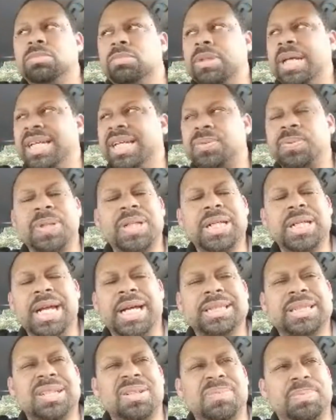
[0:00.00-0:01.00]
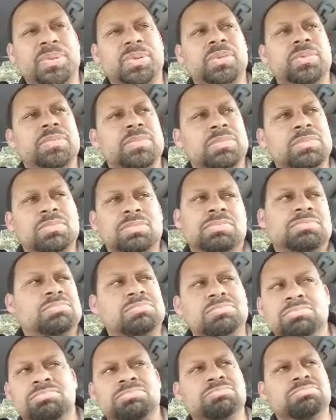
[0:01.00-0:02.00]
It's really that simple.
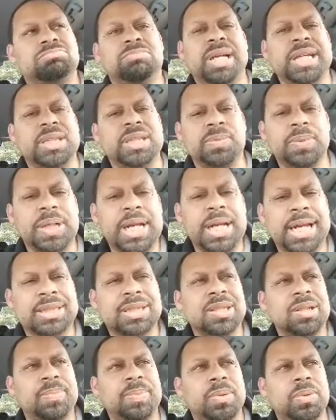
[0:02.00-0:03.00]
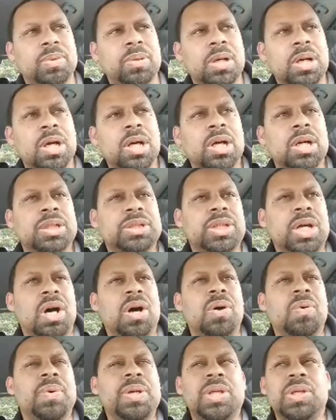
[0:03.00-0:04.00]
It's really that simple.
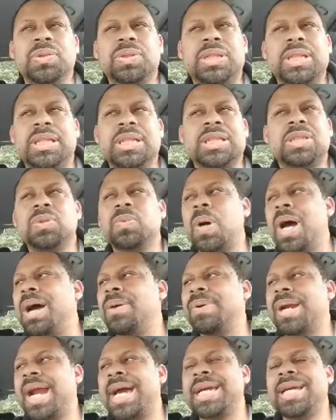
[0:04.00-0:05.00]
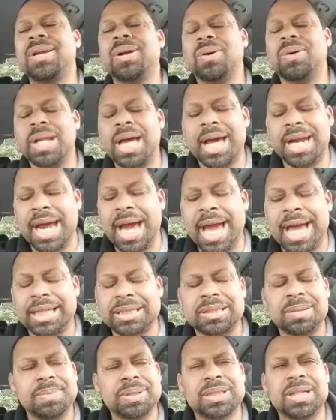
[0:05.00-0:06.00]
So when you see, this is why when I get online, I ask
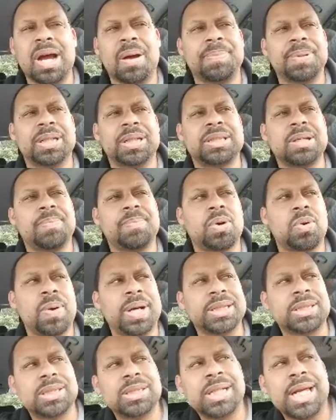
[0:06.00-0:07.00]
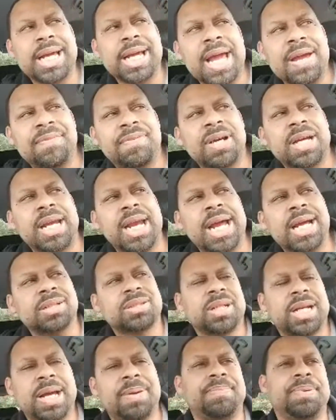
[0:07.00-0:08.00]
them a couple of simple questions and they can't fucking
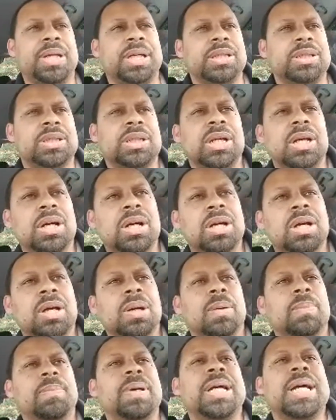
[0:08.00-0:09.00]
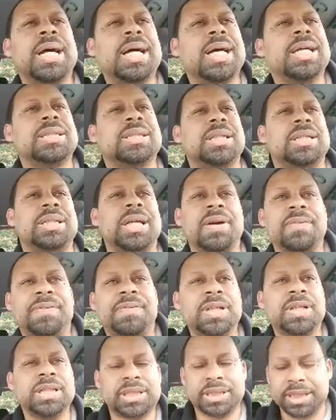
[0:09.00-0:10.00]
answer that bitch. Because
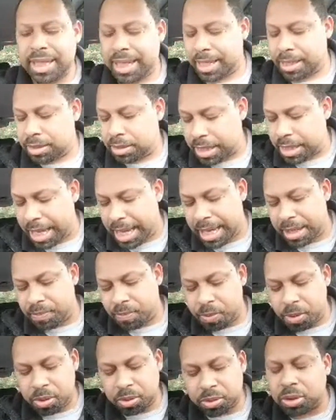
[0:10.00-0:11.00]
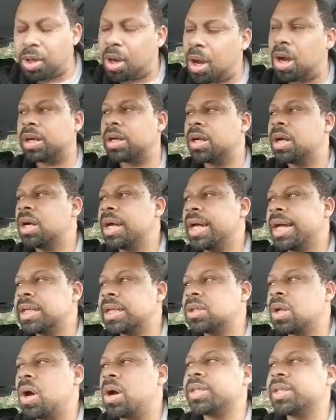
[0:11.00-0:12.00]
they're full of shit. And real talk, as
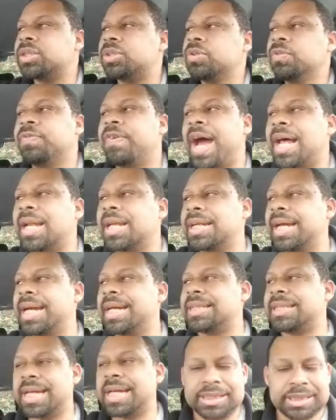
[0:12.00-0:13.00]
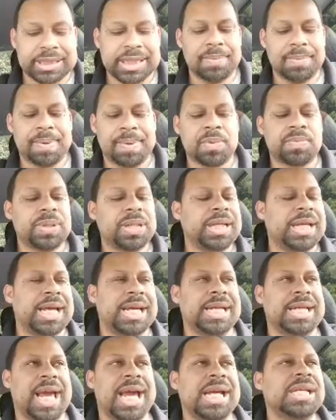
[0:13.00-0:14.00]
long as you validate that shit by really
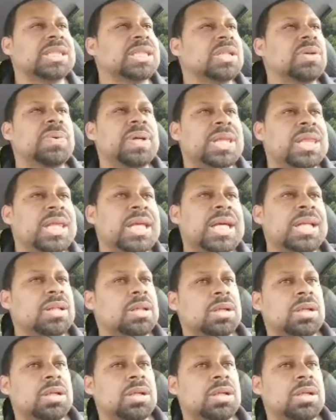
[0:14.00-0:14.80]
engaging with it,